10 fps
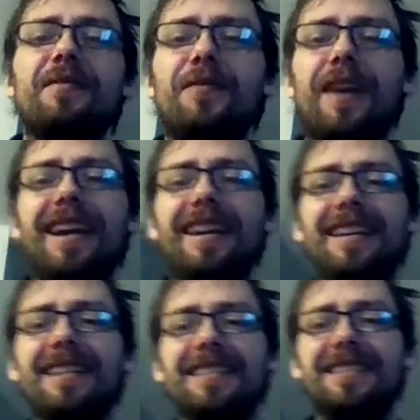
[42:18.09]

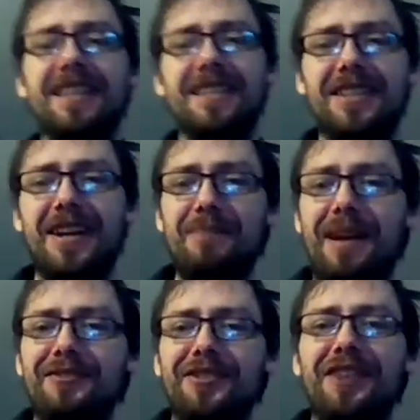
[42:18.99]
thing, just time
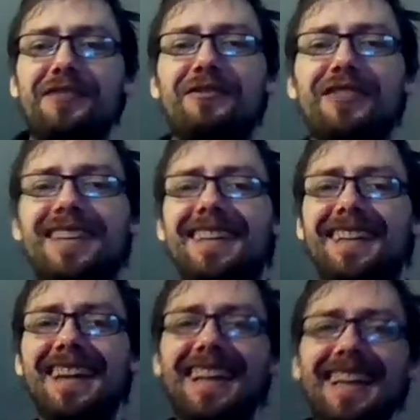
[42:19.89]
out Joe quickly.